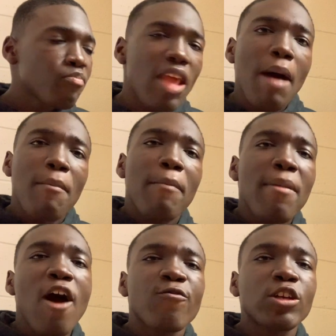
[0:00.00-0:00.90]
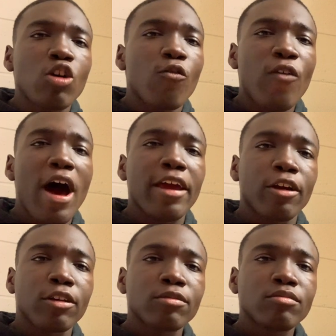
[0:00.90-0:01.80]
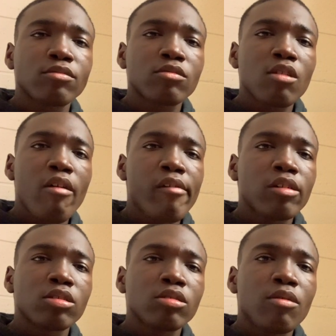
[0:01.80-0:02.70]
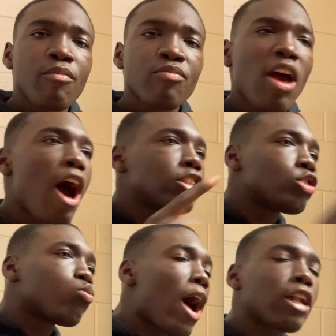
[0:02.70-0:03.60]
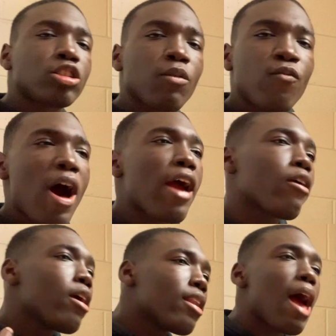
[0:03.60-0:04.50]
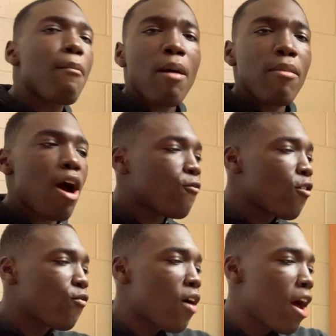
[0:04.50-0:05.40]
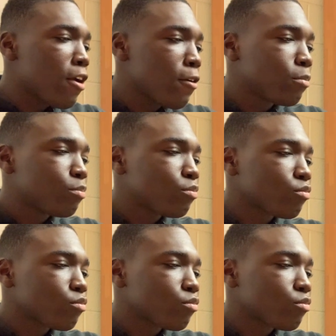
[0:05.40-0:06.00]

Now my mouth is on fire. I just watched some fire. Now my mouth on fire.